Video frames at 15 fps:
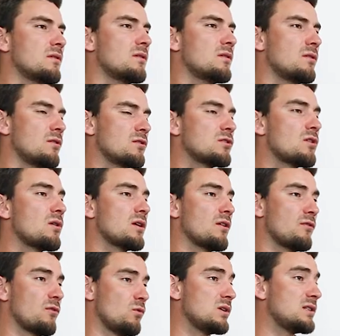The story
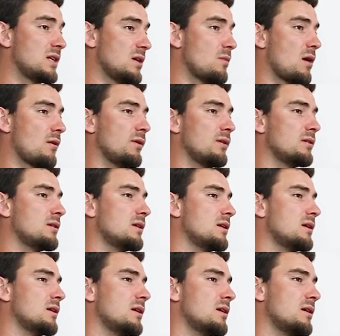of the whiskey barrel
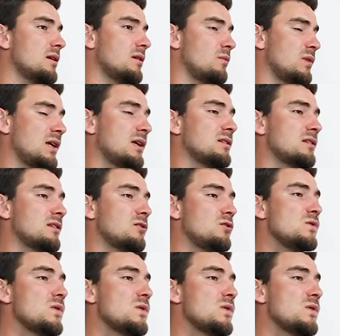begins in the